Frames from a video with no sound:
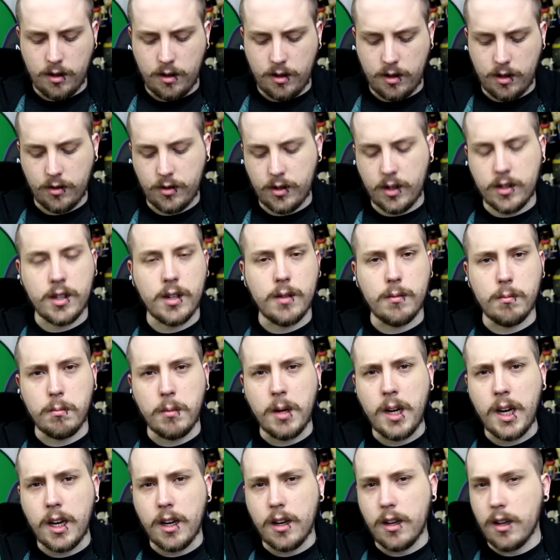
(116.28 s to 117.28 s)
this isn't
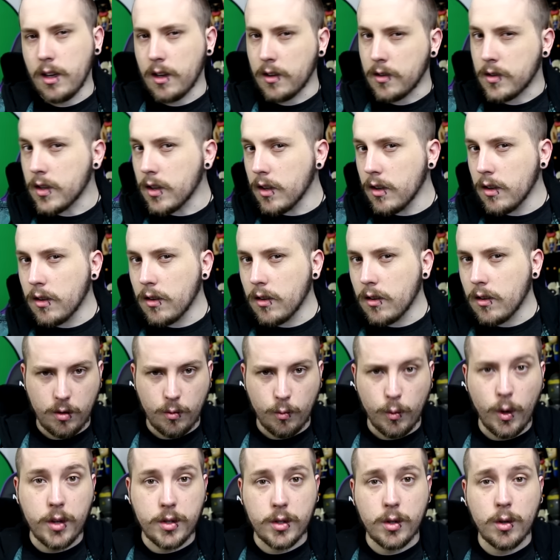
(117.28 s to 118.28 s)
meat, is it?
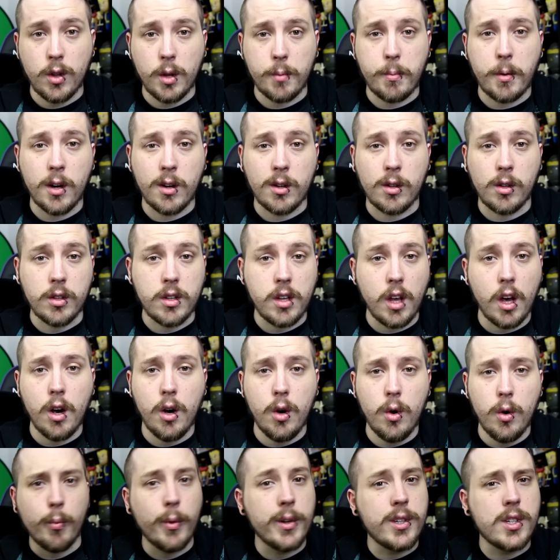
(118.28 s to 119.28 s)
We also learned the particle
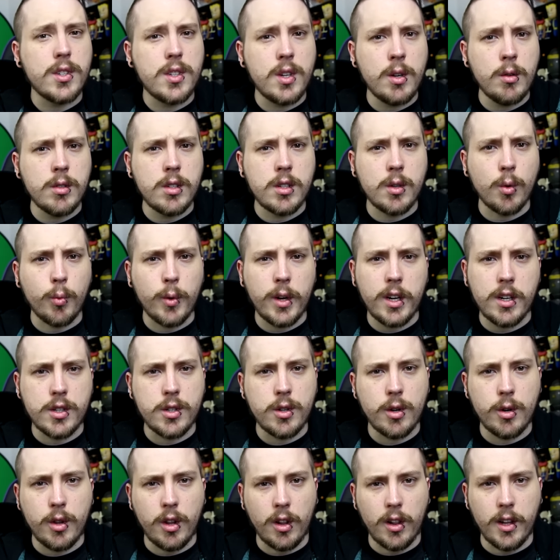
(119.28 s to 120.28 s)
yo, which is used to
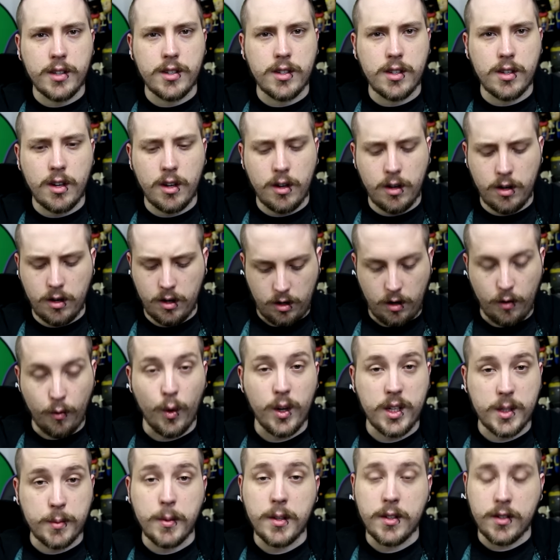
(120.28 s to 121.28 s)
reassure the listener of
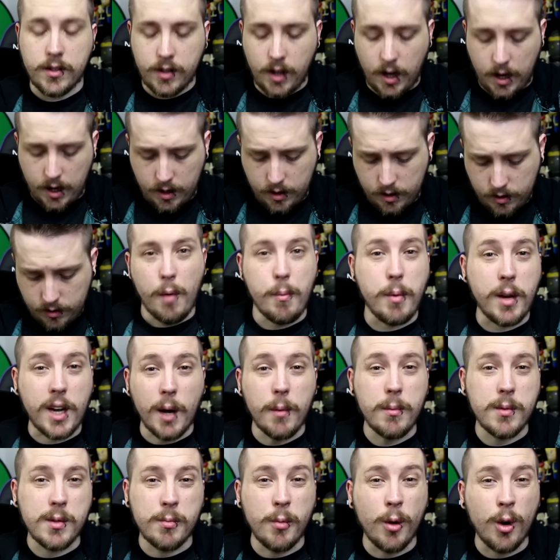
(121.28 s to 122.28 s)
what's been said. It
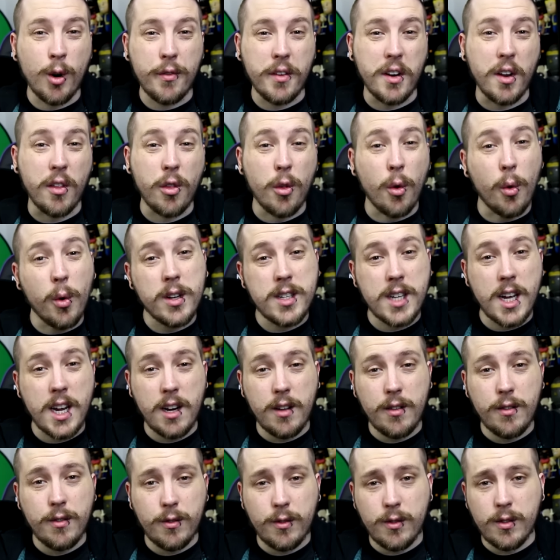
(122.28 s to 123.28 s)
becomes more of an
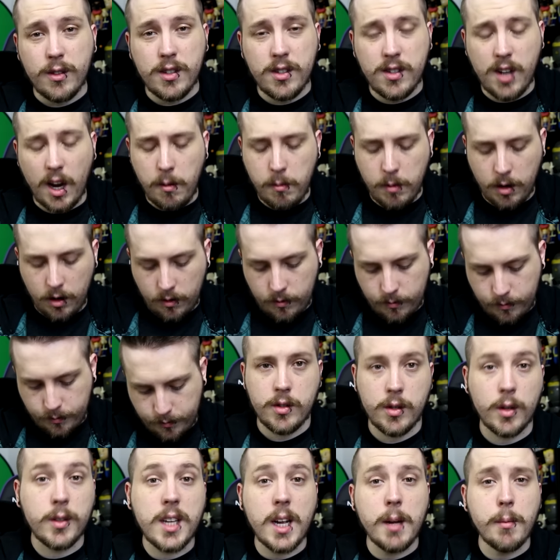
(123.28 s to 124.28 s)
authoritative statement.
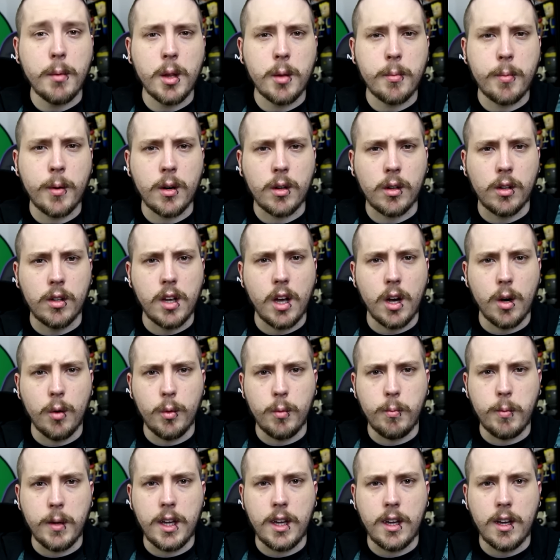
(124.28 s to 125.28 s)
So example of the particle yo
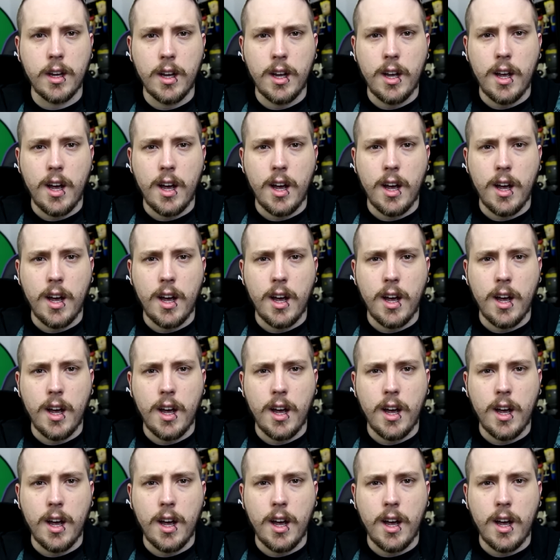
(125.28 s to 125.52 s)
would be